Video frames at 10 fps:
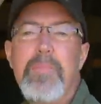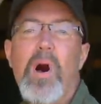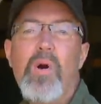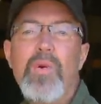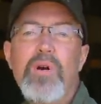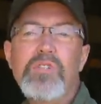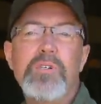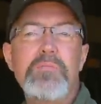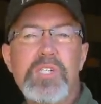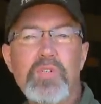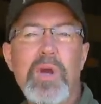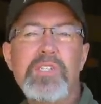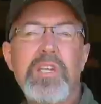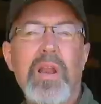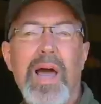ball roast that Miss
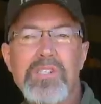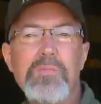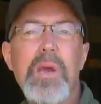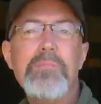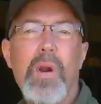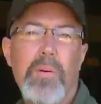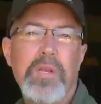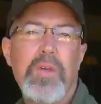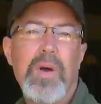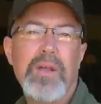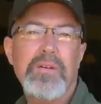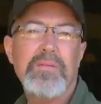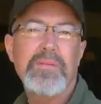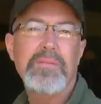Tracy likes to make barbecue out of.